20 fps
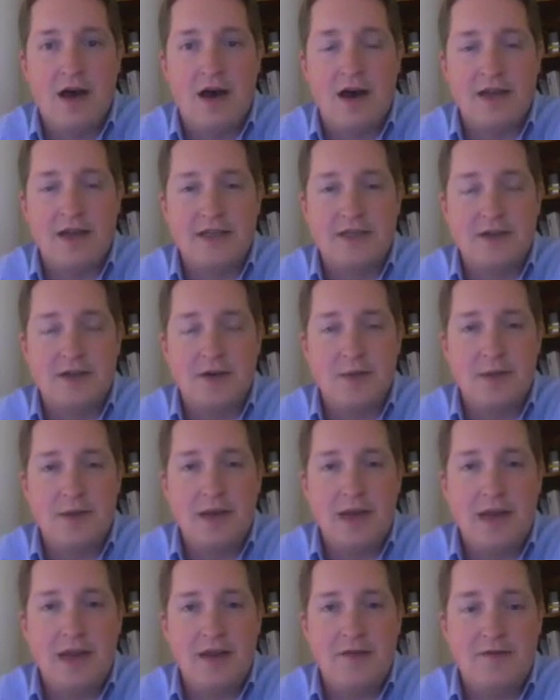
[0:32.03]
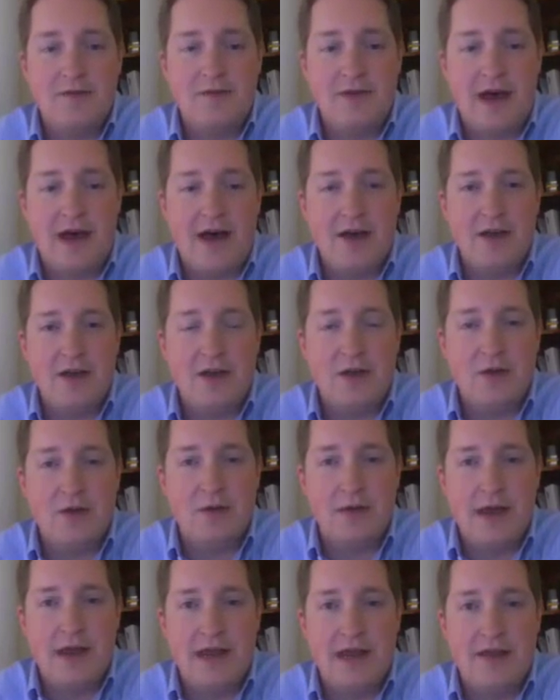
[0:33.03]
determining
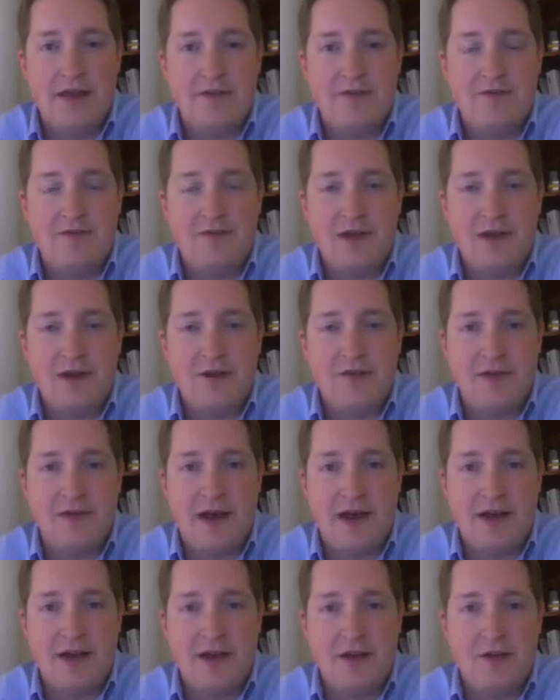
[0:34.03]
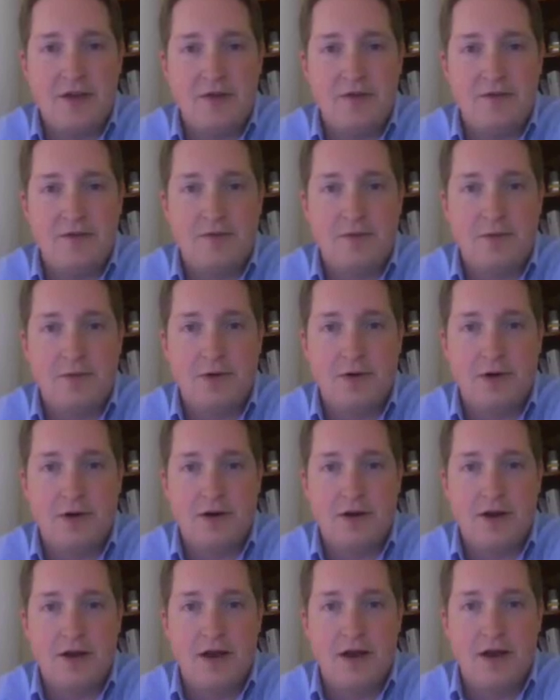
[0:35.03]
value and fair value
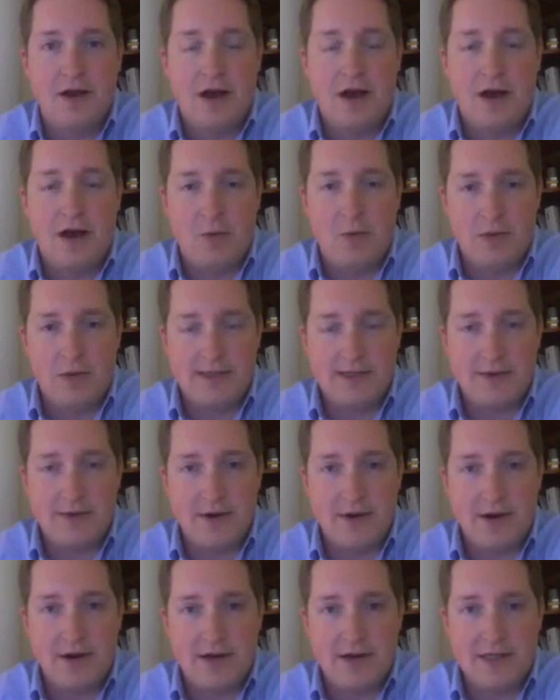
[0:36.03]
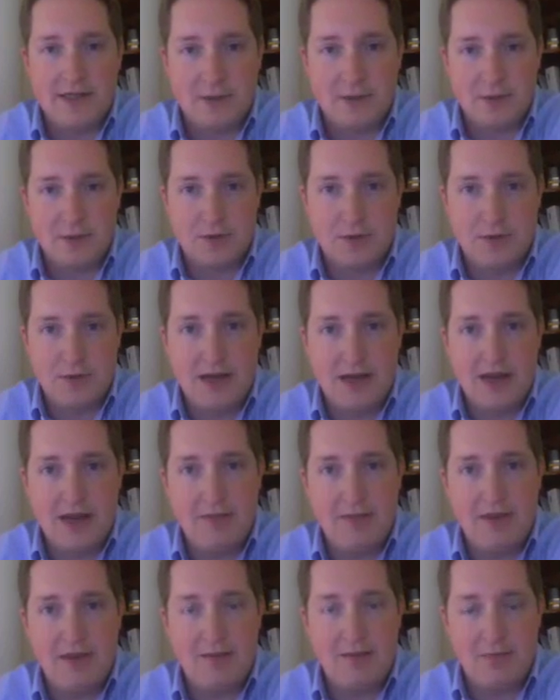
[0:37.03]
for what's going on in social media,
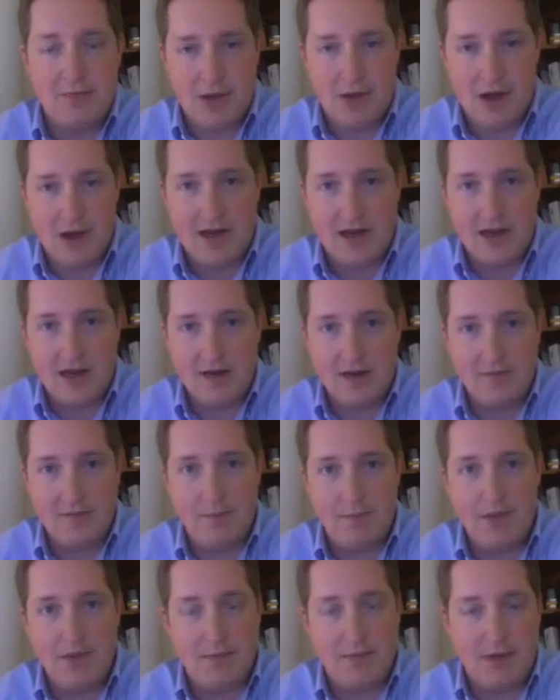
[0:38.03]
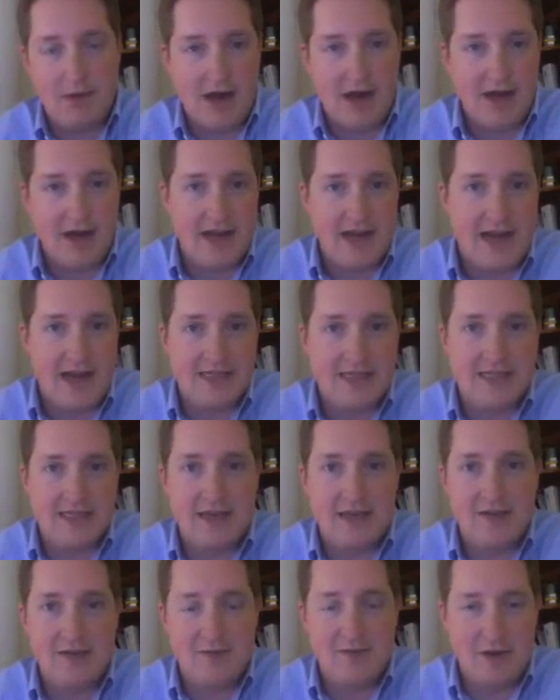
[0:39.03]
be it blogging, be it
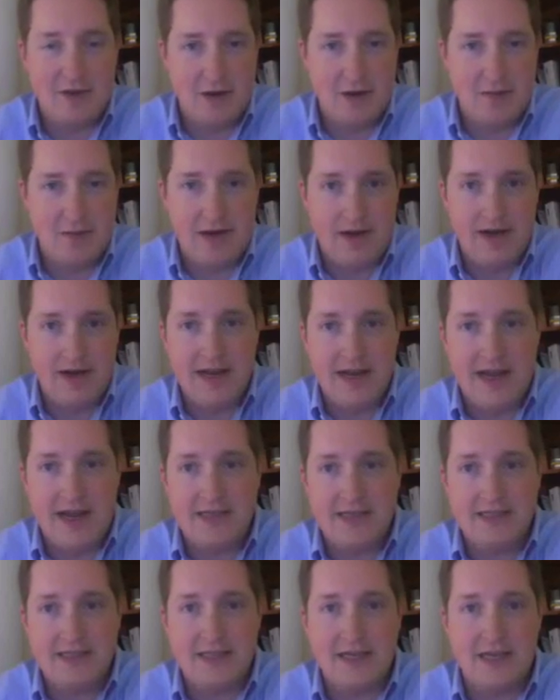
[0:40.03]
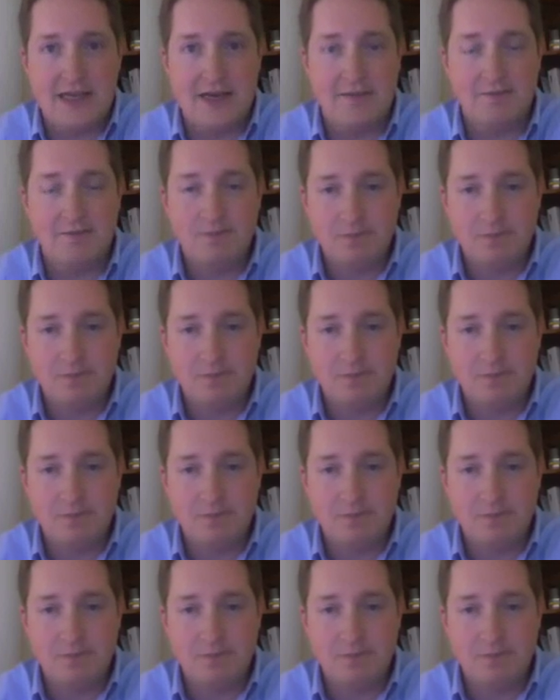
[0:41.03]
podcasting, video podcasting.